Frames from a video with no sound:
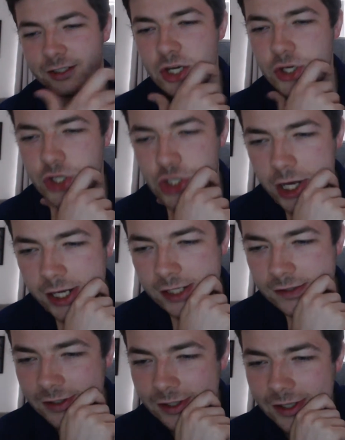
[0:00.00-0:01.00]

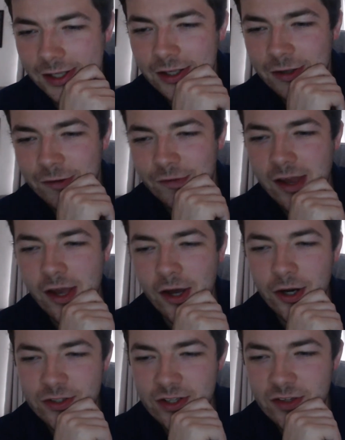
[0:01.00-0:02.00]
Shite.
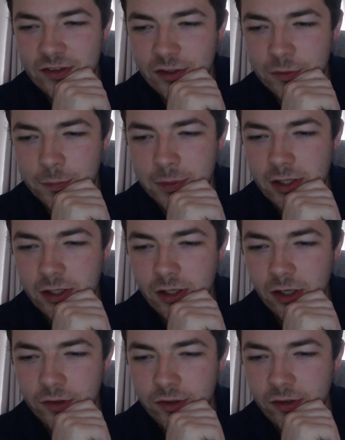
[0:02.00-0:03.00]
VAR assistant has beaten
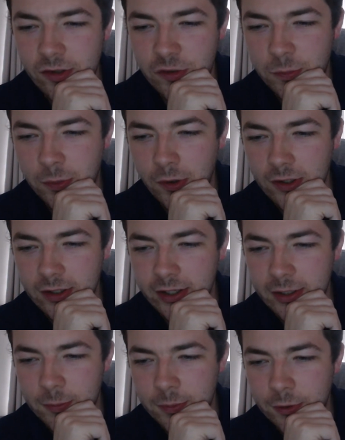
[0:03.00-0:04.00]
under the
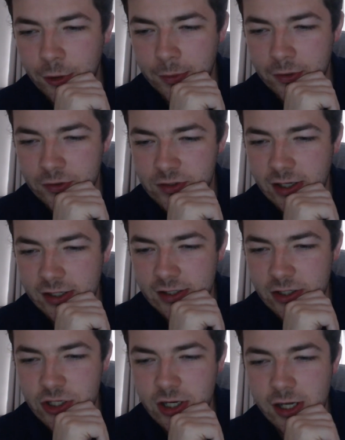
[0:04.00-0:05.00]
spotlight. Proper's kind
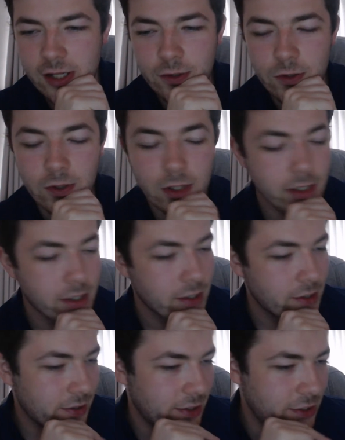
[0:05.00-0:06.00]
of shite though.
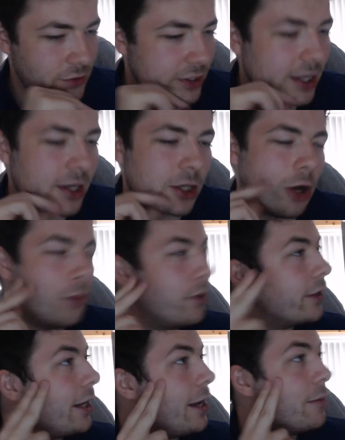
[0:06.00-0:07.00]
He's only had a couple
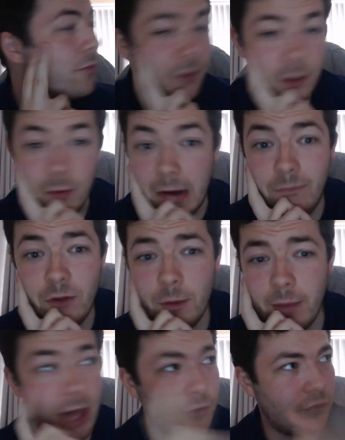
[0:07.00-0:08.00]
of games, but you know what? I've
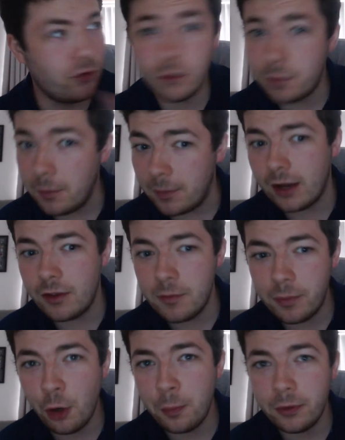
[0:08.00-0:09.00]
not. Suter's been better than
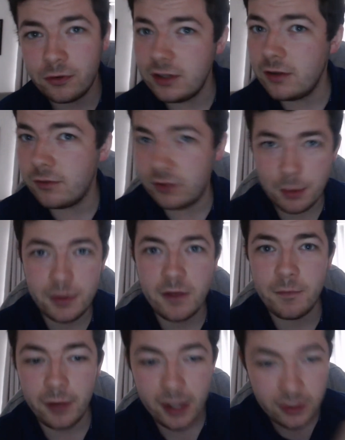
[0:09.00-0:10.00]
Proper. See when
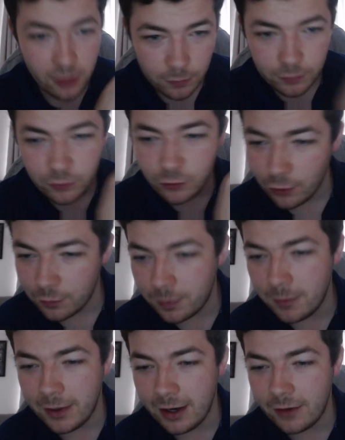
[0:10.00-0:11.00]
they've played, Suter's
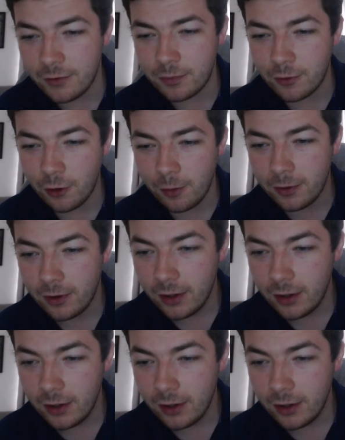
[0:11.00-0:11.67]
been better than Proper.